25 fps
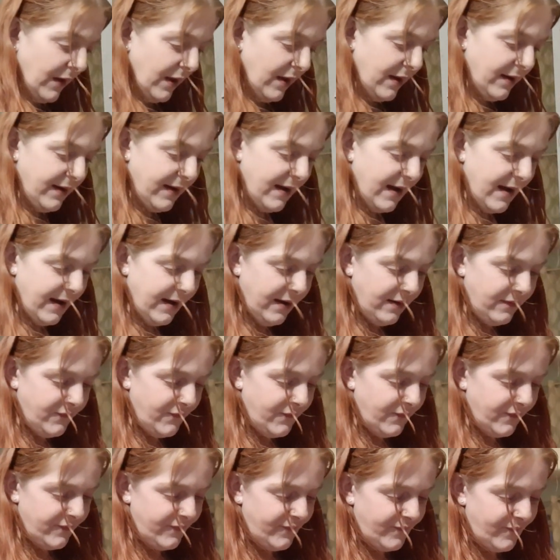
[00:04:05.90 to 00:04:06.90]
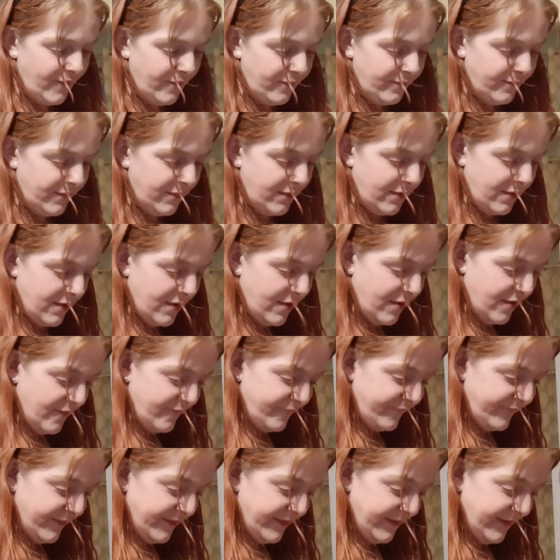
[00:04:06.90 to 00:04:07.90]
Again, just 1/2
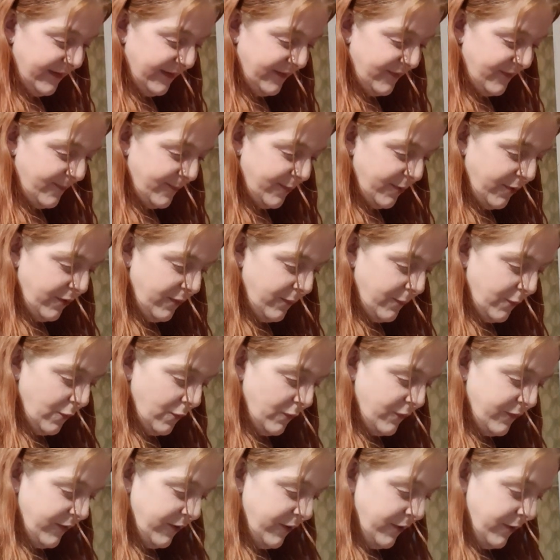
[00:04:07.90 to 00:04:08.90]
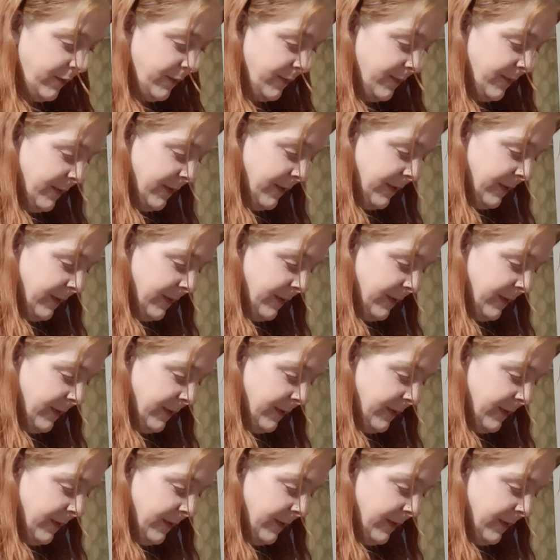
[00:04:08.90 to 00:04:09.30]
teaspoon will do.